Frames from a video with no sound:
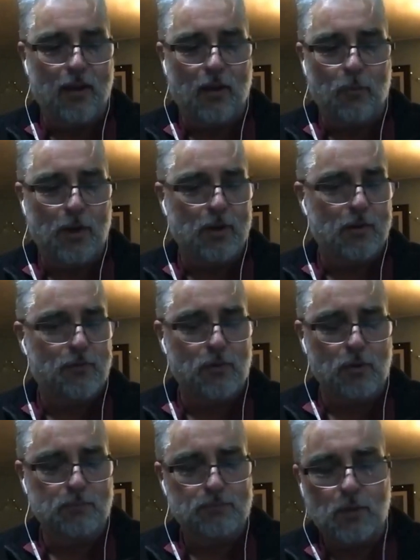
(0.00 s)

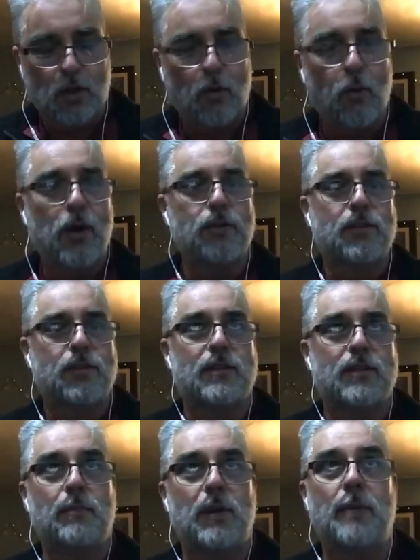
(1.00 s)
wonderful quote that
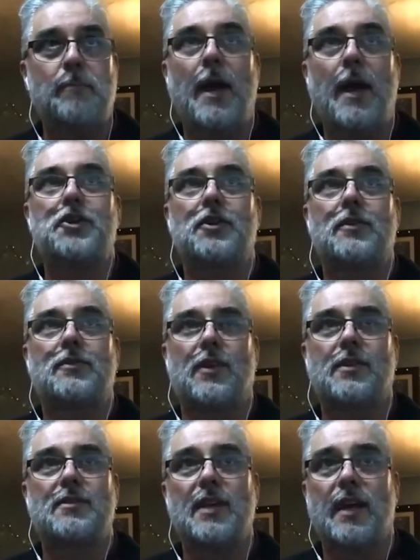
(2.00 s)
somebody measured
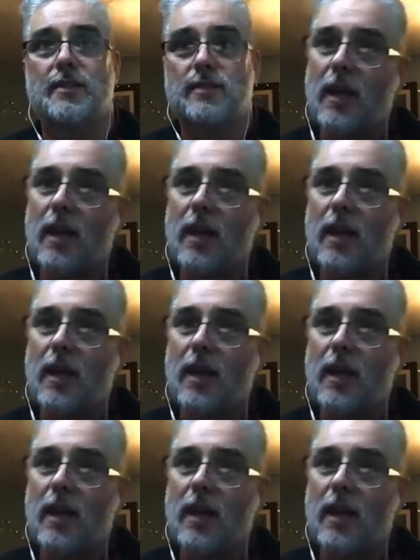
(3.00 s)
success